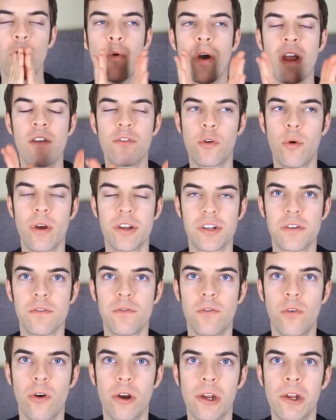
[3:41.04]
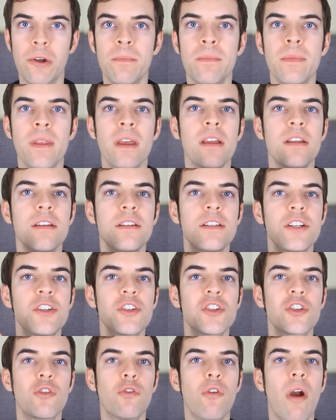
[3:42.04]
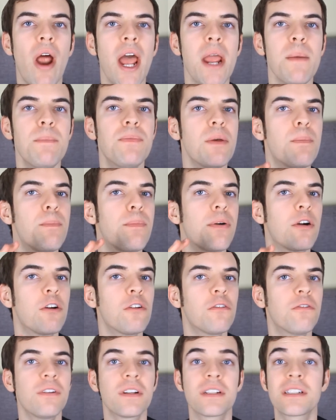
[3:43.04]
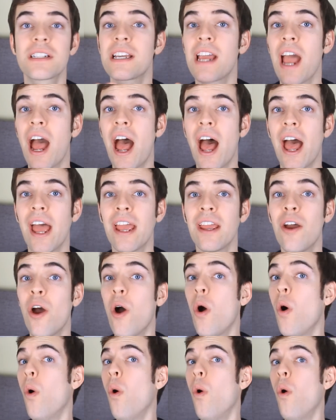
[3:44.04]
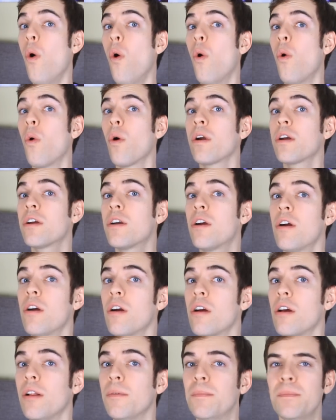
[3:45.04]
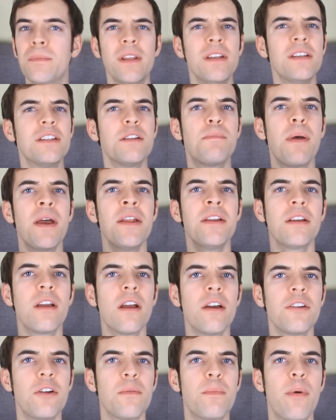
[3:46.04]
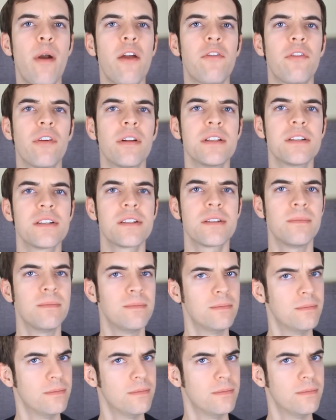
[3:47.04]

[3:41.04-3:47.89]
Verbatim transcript: Oh, I have a question for you. Describe the perfect guy or girl, depending on your preference.